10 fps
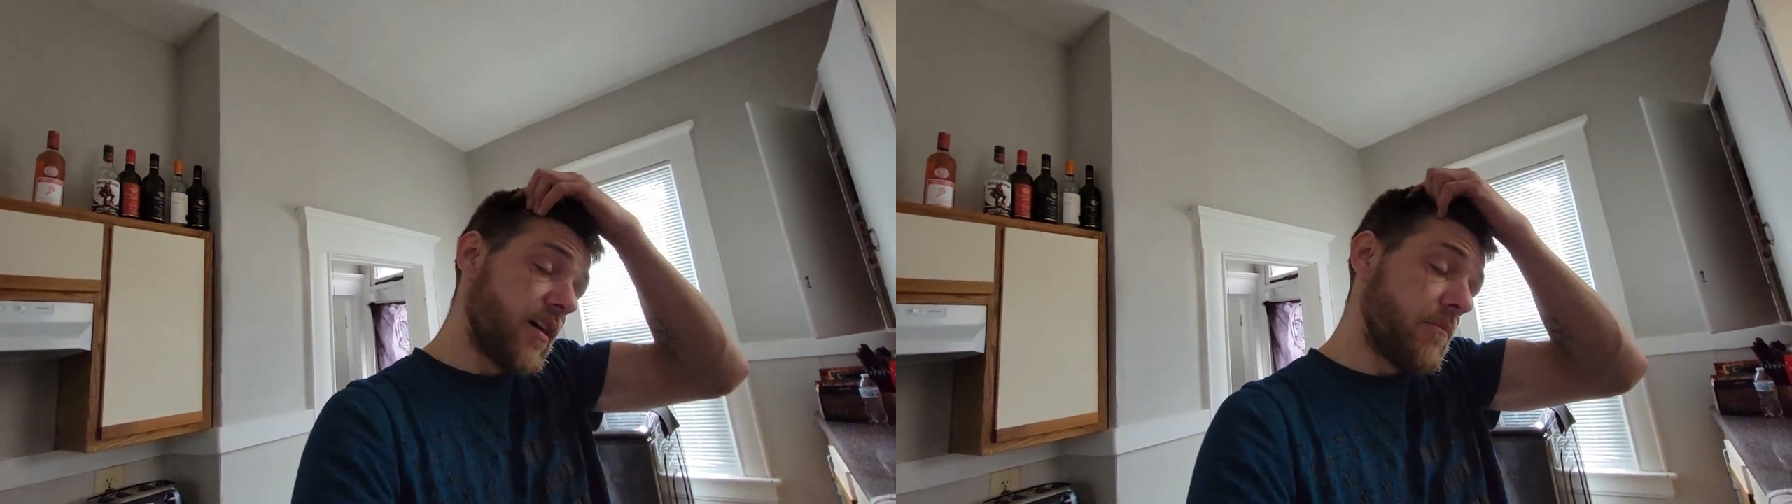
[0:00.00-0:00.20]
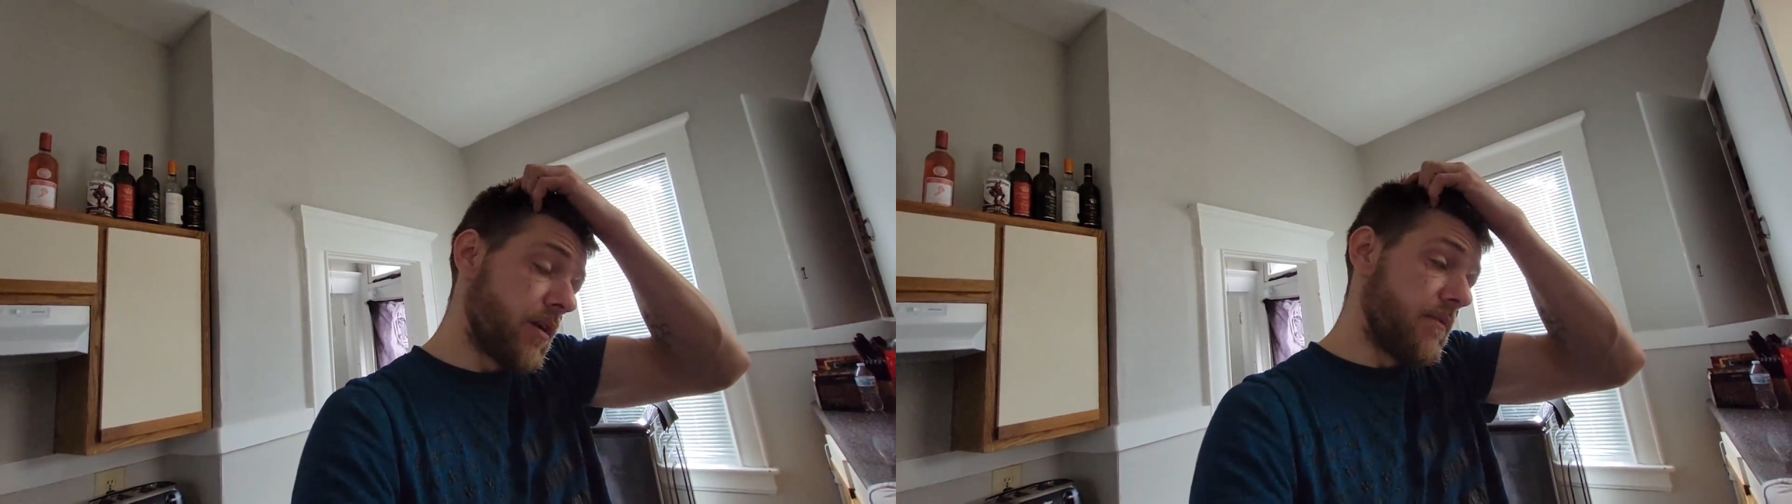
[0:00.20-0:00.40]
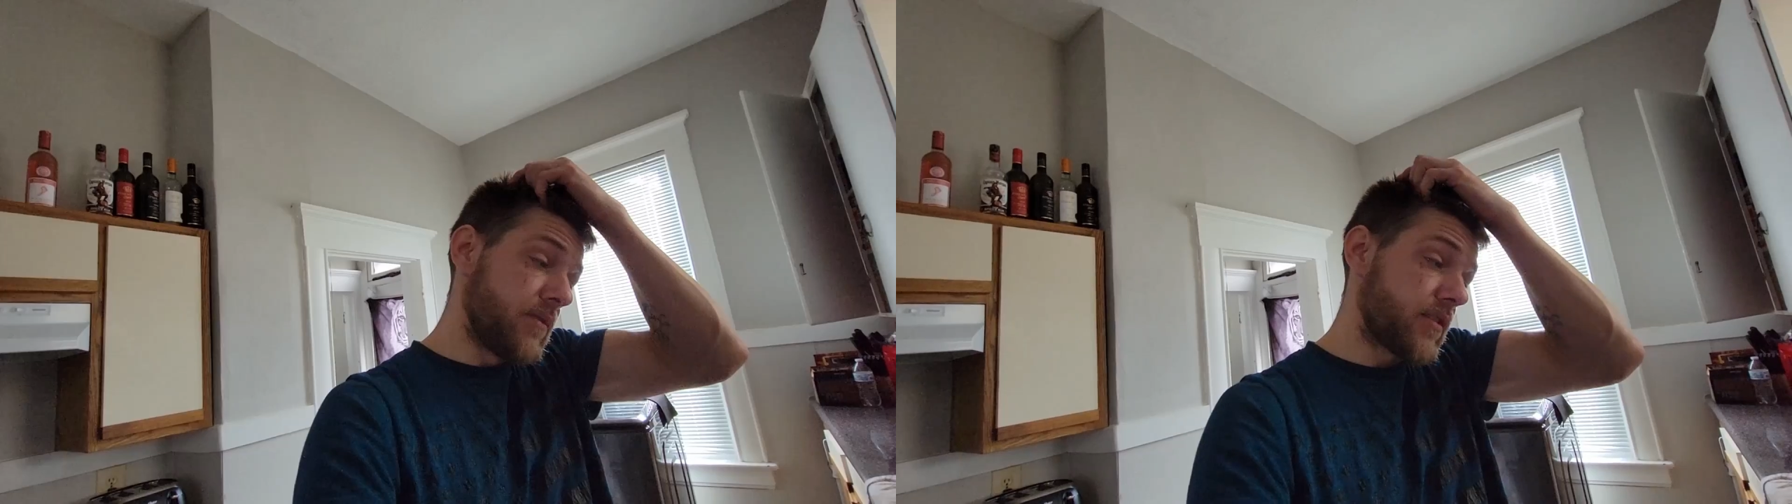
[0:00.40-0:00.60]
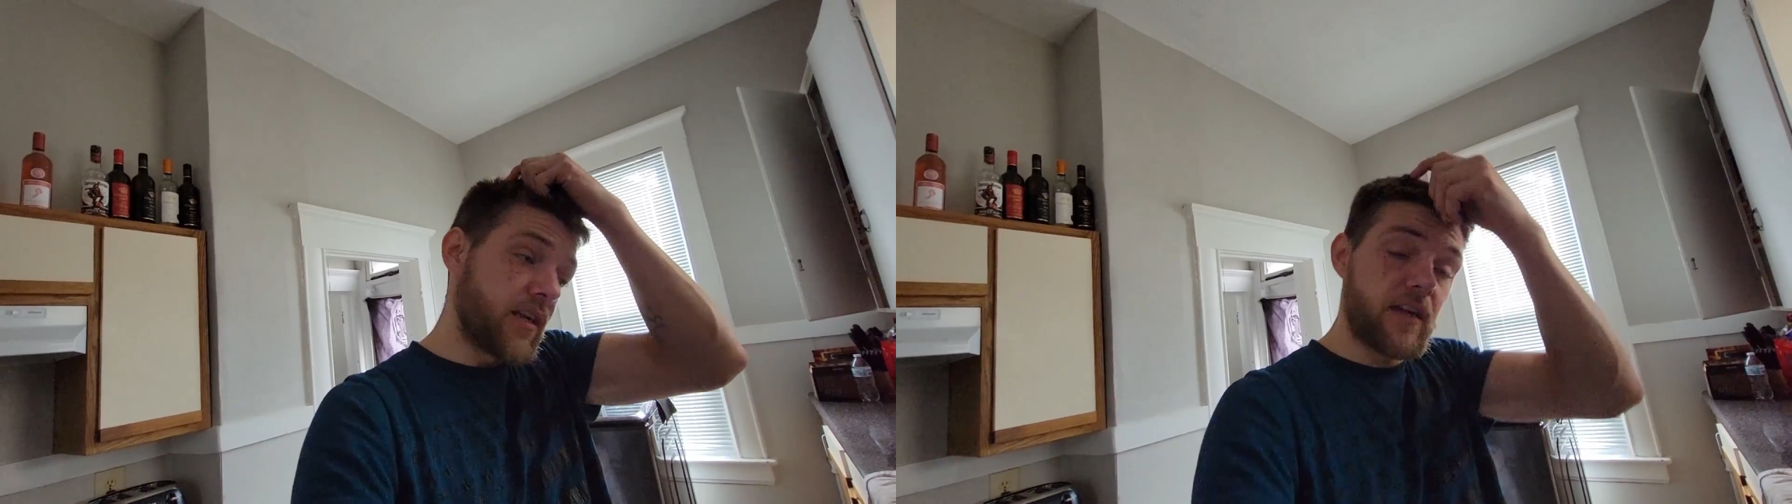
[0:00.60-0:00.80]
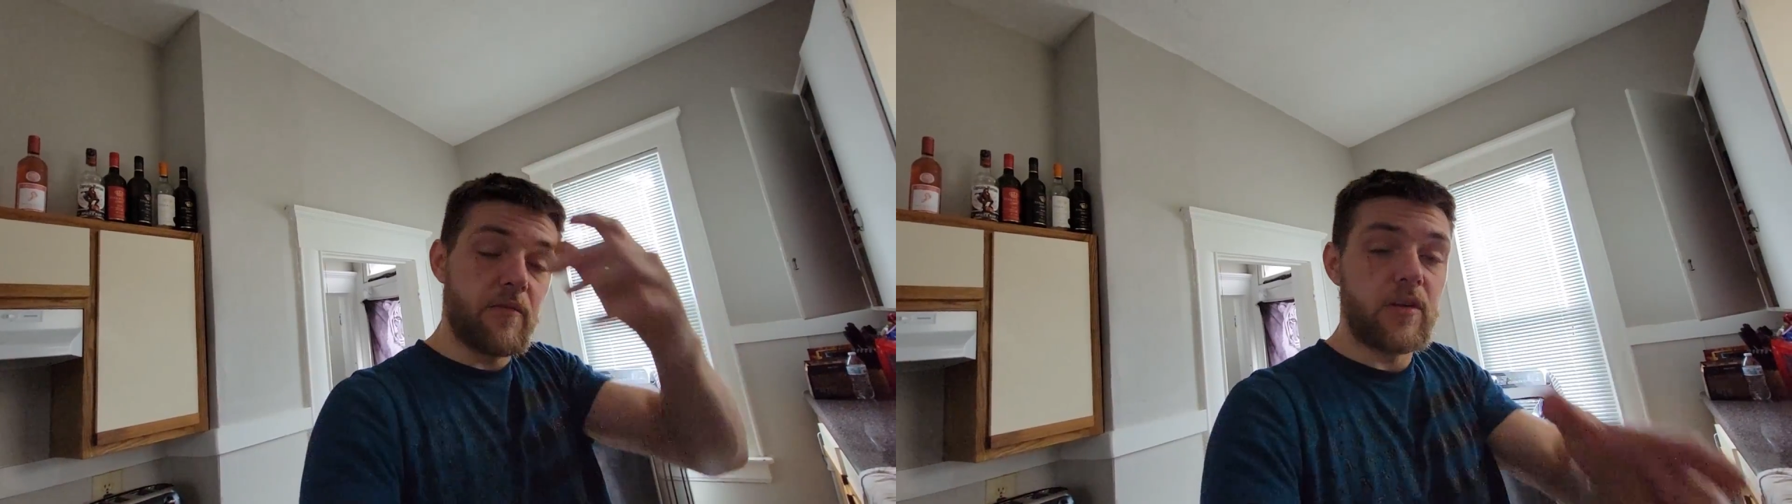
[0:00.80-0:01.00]
But I'm just going to
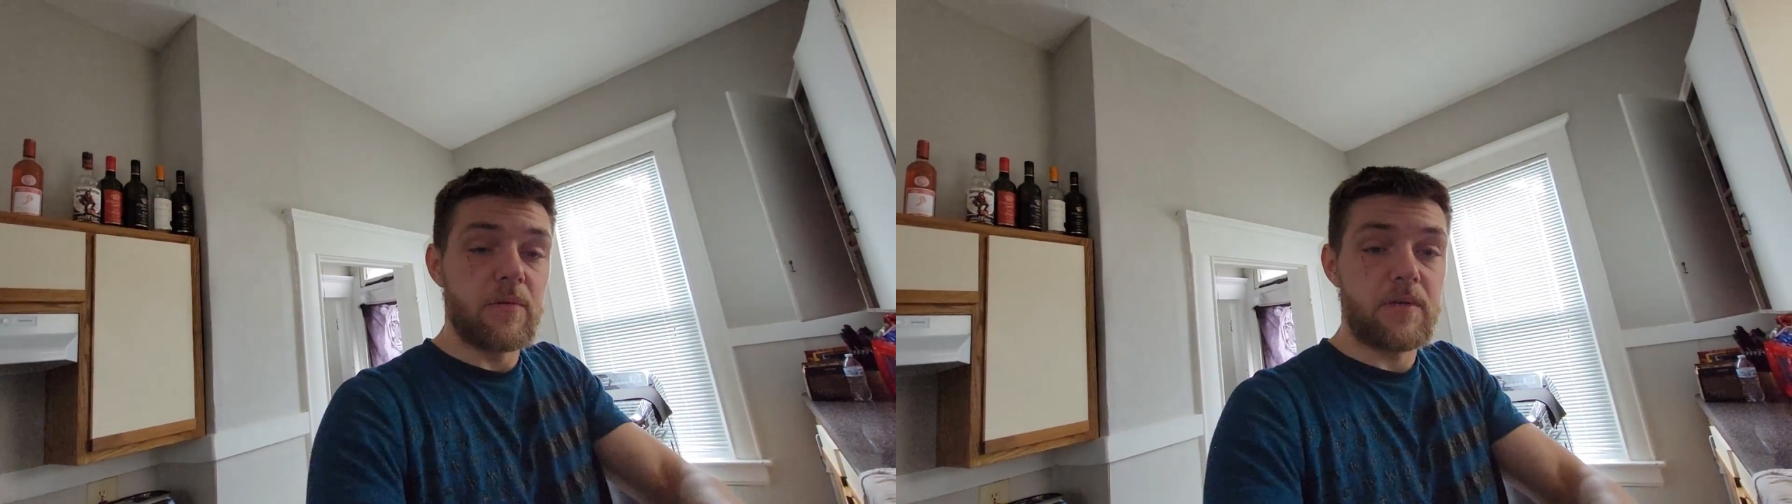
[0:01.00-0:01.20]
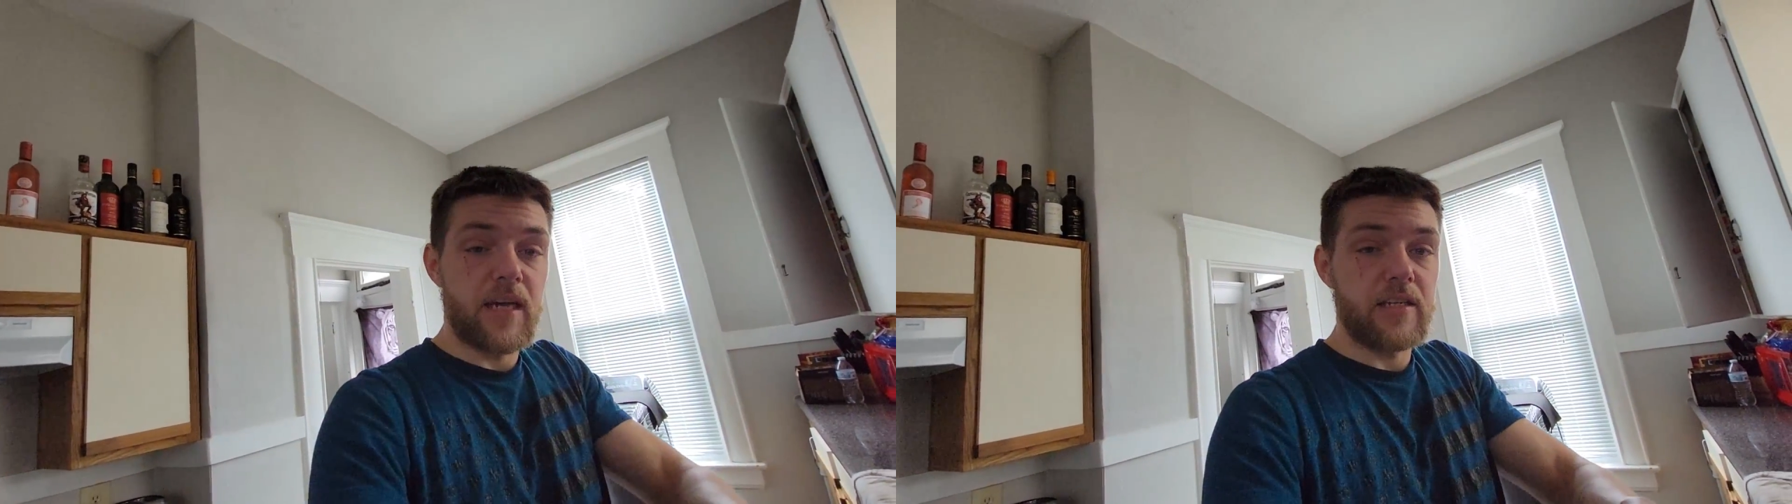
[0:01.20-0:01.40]
give you an update,